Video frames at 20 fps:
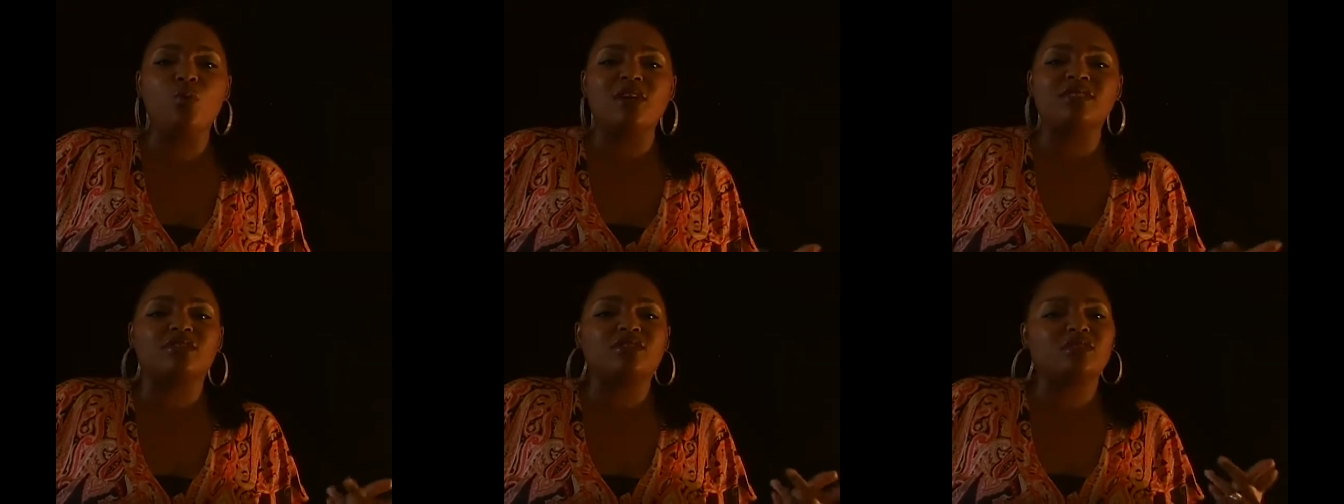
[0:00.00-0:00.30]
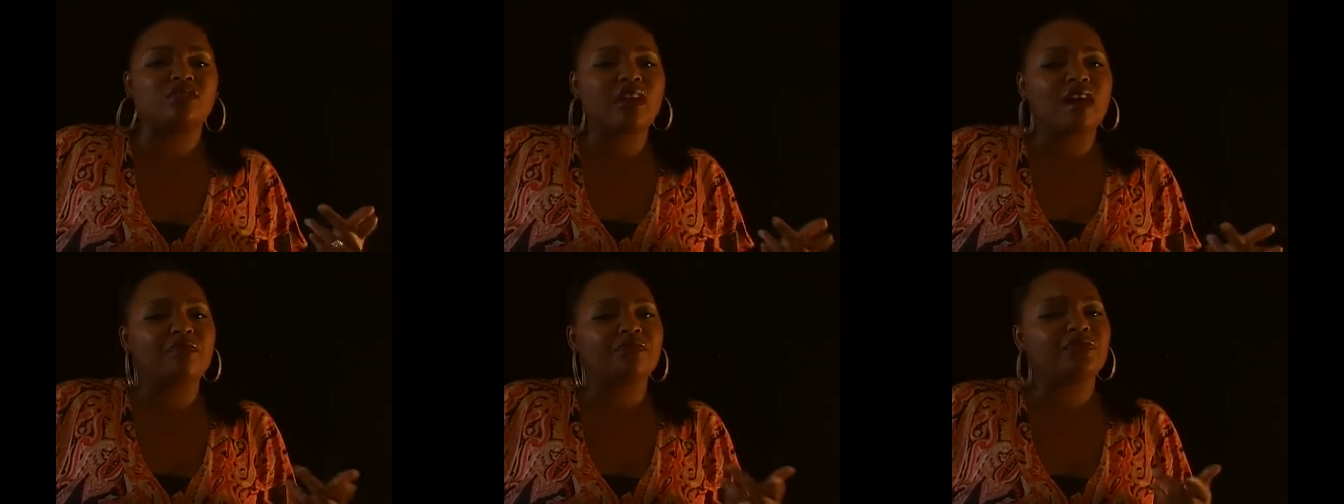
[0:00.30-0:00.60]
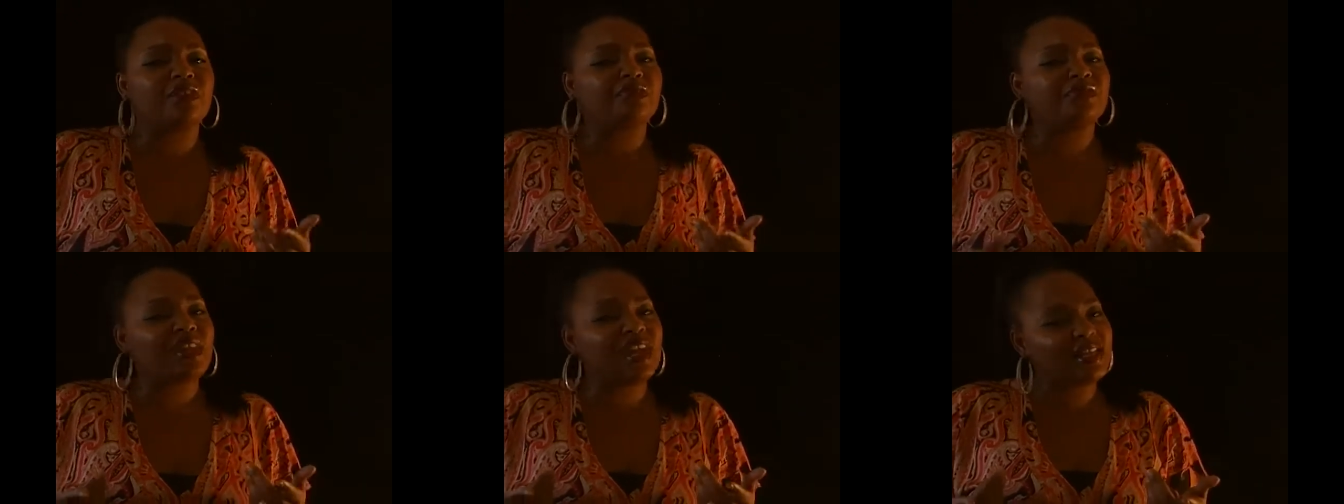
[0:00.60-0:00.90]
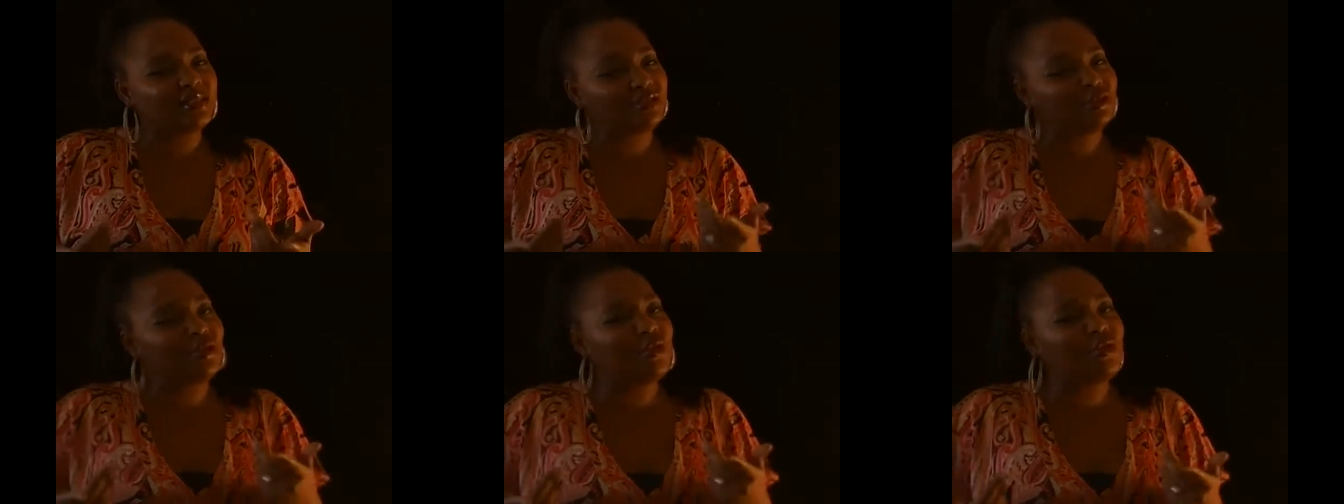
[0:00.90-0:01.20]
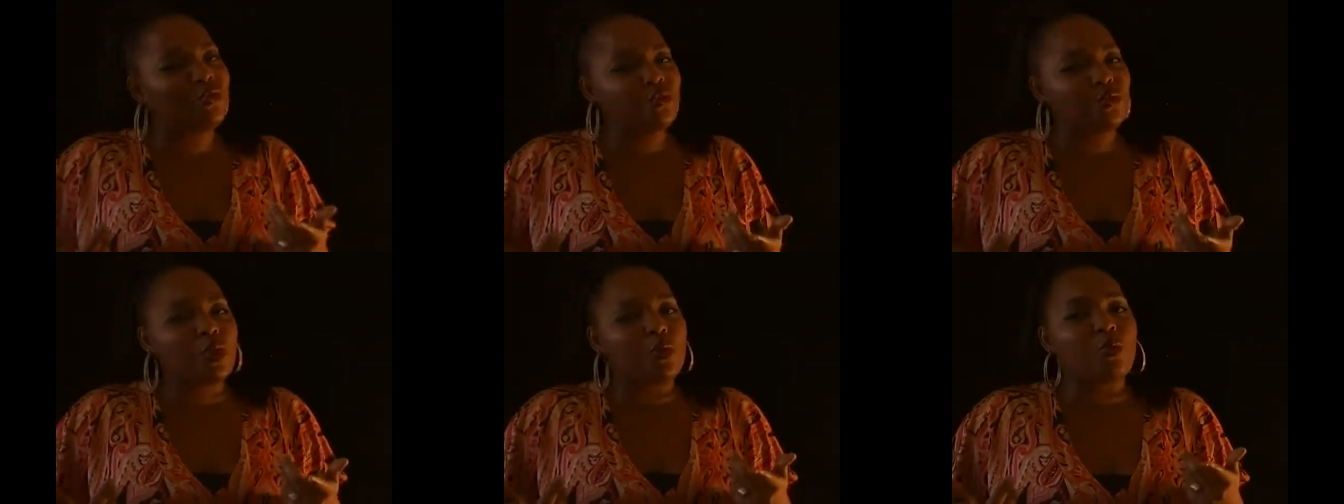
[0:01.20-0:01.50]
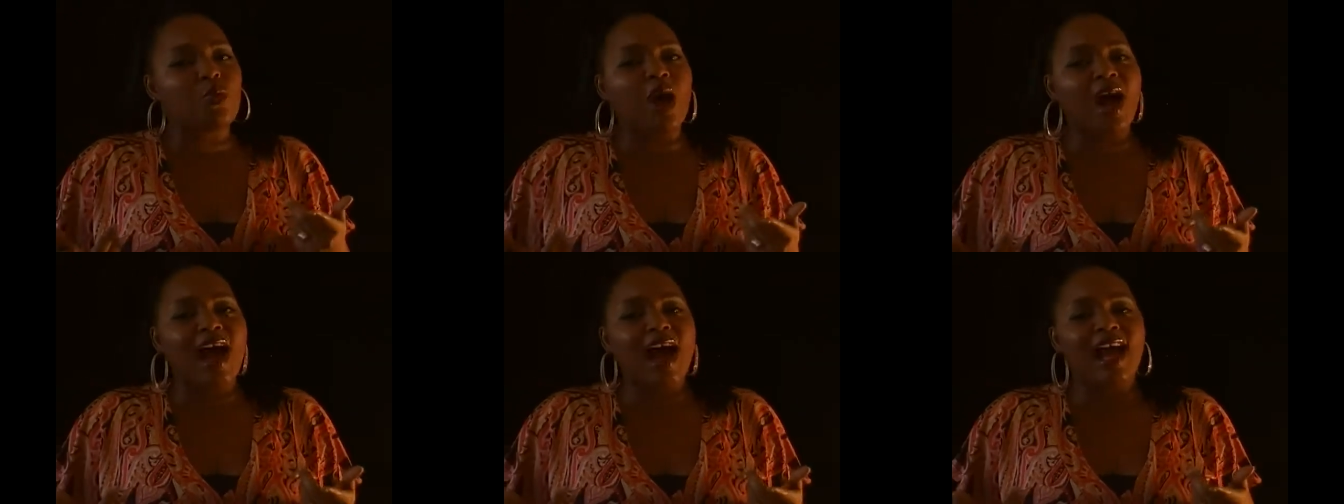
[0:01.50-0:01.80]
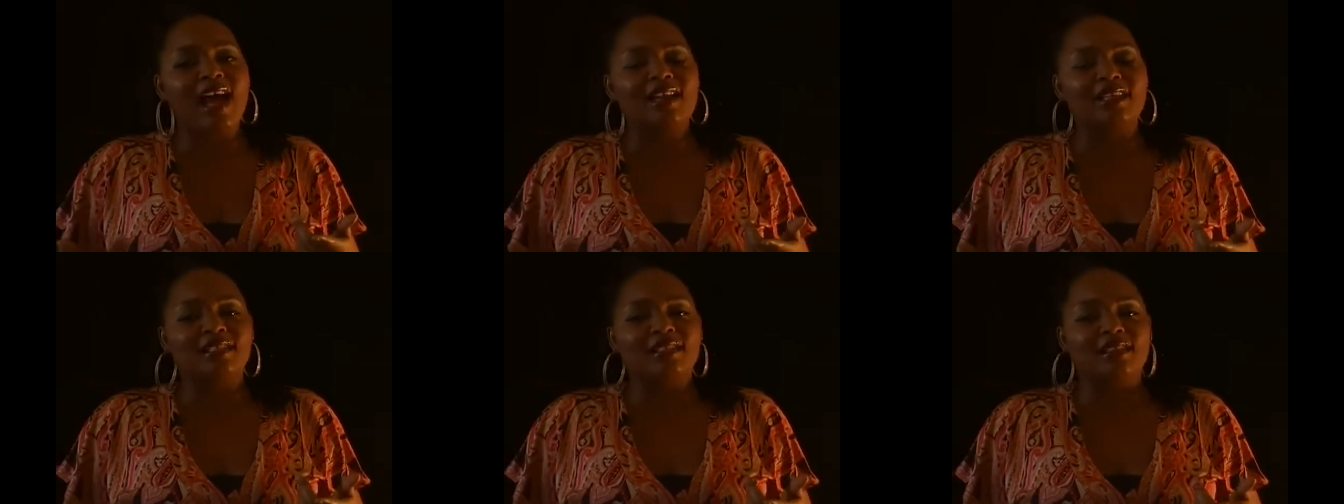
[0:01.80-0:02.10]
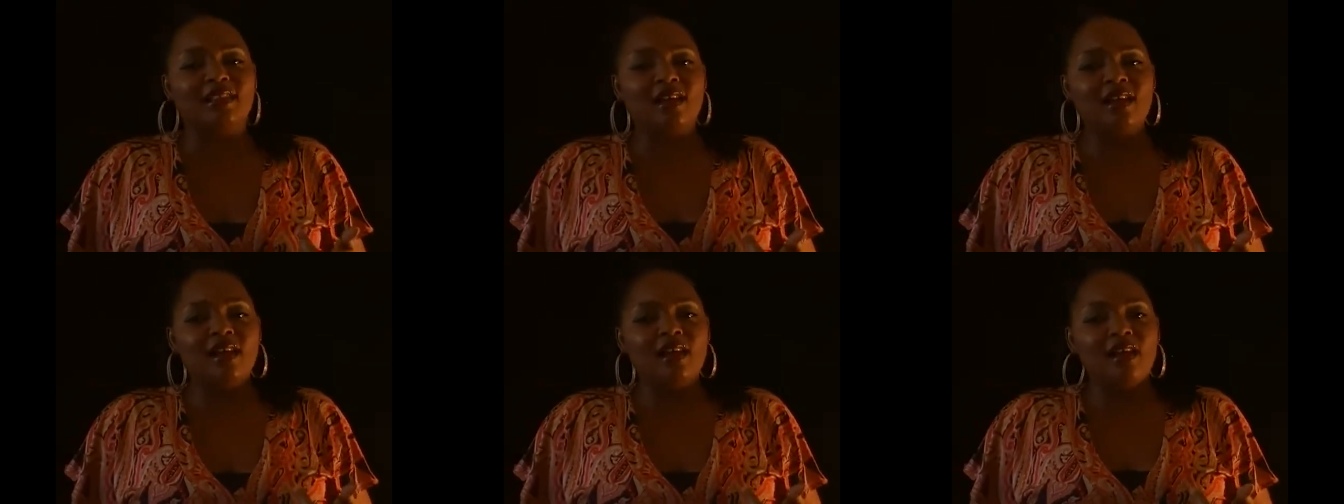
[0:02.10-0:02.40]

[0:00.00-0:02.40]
once thought that they too were wise.